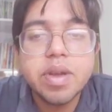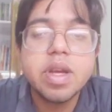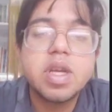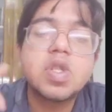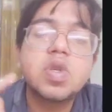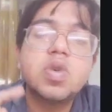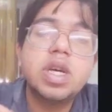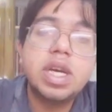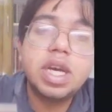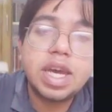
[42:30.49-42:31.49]
So
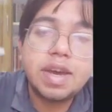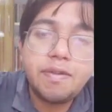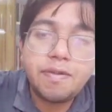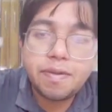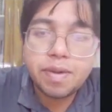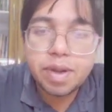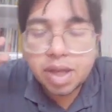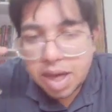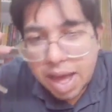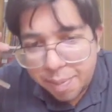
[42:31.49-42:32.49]
if the
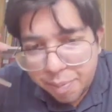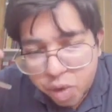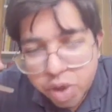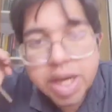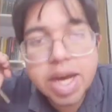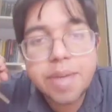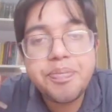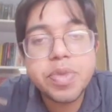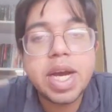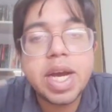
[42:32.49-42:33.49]
ammonia,
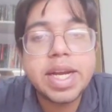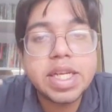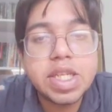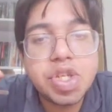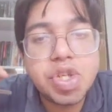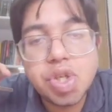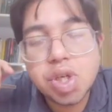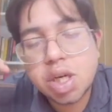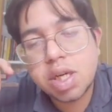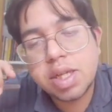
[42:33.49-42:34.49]
the
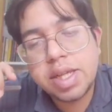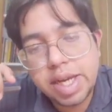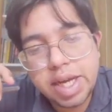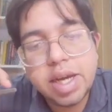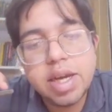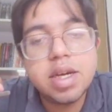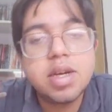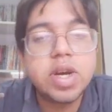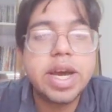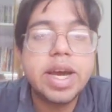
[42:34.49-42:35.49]
NH3,
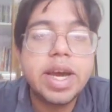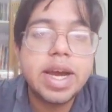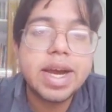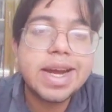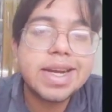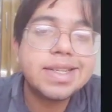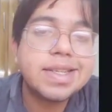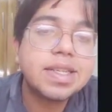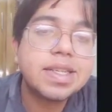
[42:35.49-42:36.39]
okay, gets